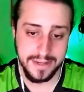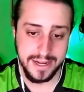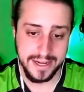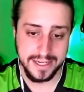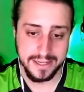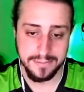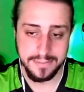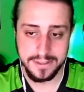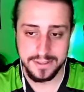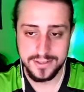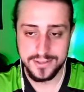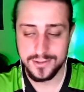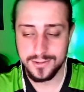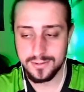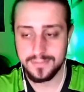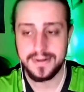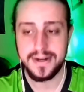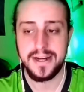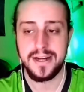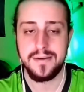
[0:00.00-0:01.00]
back and beat
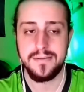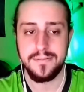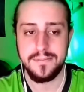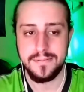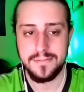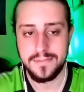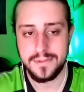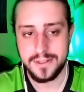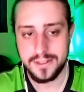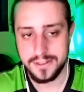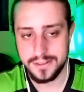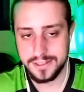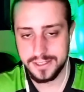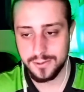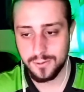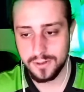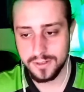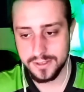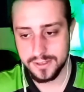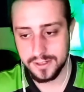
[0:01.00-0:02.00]
Superman because
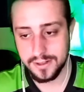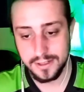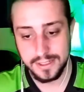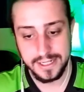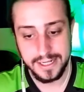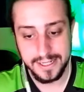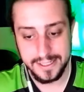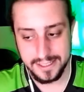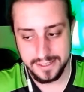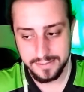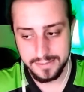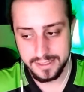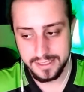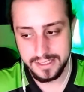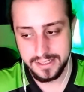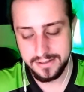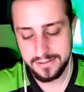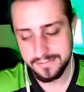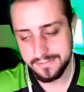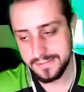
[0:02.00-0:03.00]
he wants all kinds of
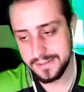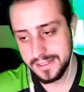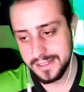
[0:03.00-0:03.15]
money.